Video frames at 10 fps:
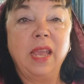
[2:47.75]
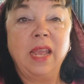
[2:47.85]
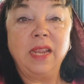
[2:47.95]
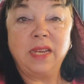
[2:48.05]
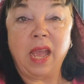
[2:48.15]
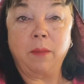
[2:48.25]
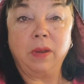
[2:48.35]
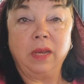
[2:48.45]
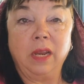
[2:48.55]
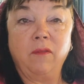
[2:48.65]
He dabbed
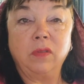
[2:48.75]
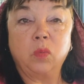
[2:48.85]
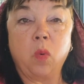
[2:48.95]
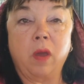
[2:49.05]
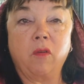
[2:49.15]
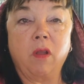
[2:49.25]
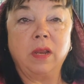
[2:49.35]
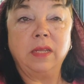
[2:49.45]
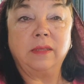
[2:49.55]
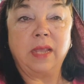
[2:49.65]
a little of its water on
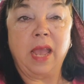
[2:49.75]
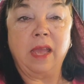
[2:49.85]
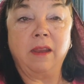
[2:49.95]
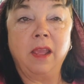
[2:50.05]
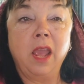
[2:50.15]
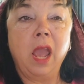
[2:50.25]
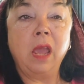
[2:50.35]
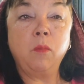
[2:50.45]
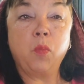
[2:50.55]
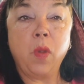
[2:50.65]
his head
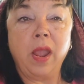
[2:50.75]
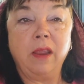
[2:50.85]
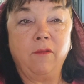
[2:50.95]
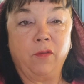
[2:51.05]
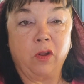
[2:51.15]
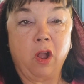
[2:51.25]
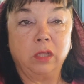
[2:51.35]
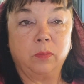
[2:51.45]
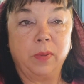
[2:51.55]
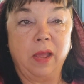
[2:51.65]
and prayed for
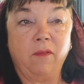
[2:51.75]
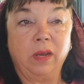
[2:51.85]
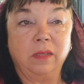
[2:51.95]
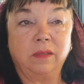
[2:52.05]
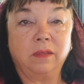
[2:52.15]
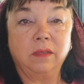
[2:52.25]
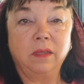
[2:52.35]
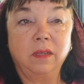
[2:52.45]
God's benevolence.